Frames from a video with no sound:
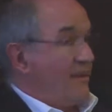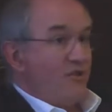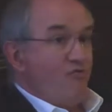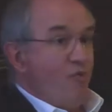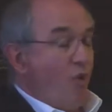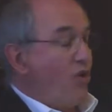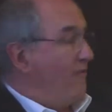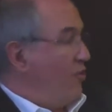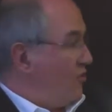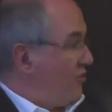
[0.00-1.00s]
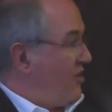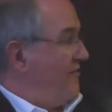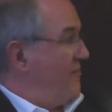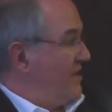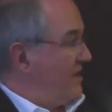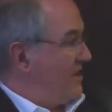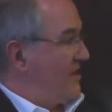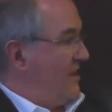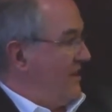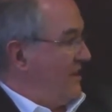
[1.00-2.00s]
the role of local governments
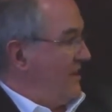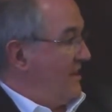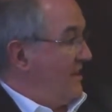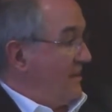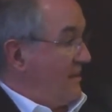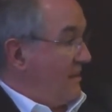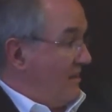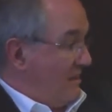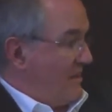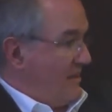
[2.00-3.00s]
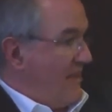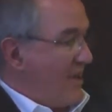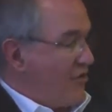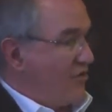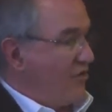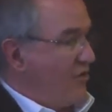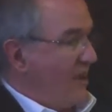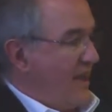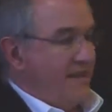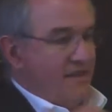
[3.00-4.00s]
in national
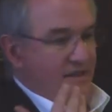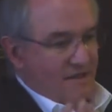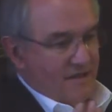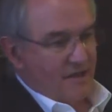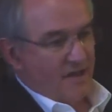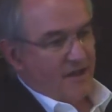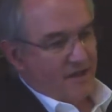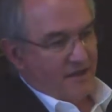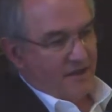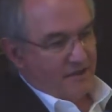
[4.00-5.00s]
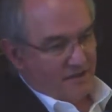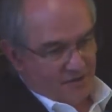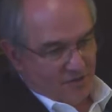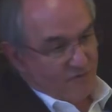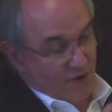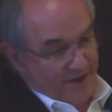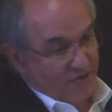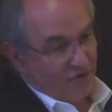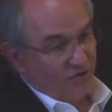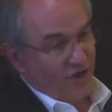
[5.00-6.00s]
and
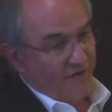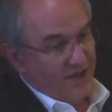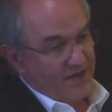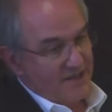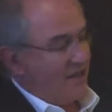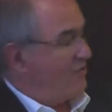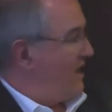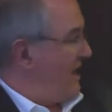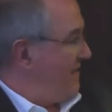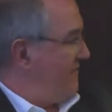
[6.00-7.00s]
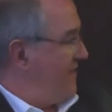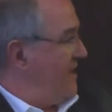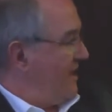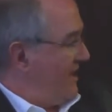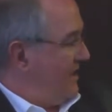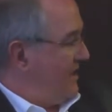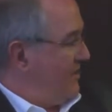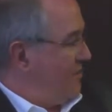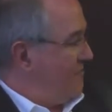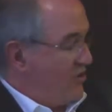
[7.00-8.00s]
supranational governance, as we have in
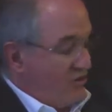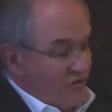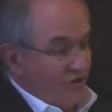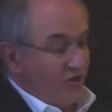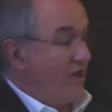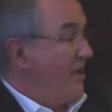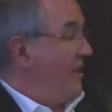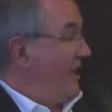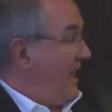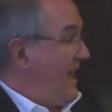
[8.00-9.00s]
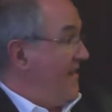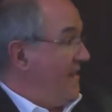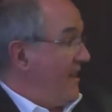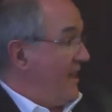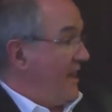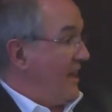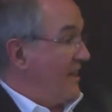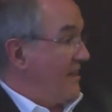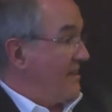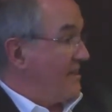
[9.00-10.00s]
the European Union, and
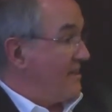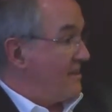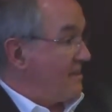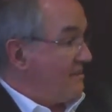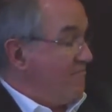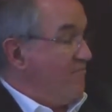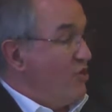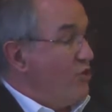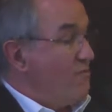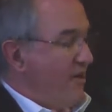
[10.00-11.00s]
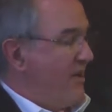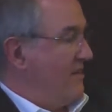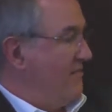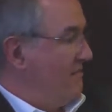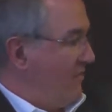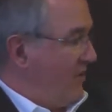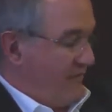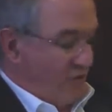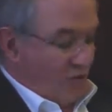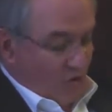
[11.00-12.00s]
this new paradigm
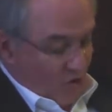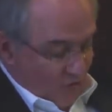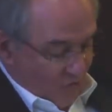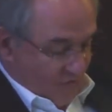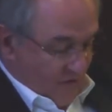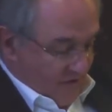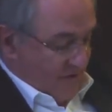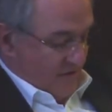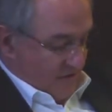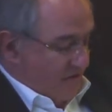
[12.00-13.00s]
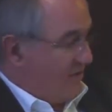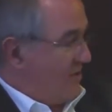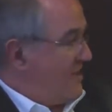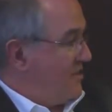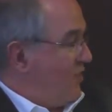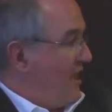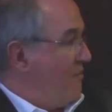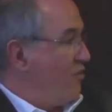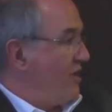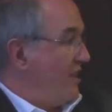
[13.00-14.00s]
of global law. So this is what
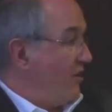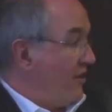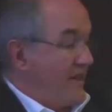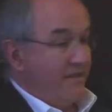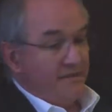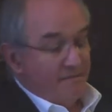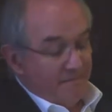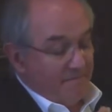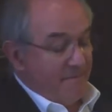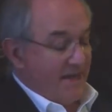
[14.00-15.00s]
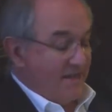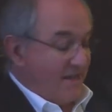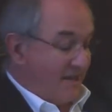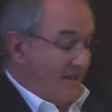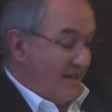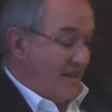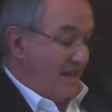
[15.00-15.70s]
I'm working on, and basically,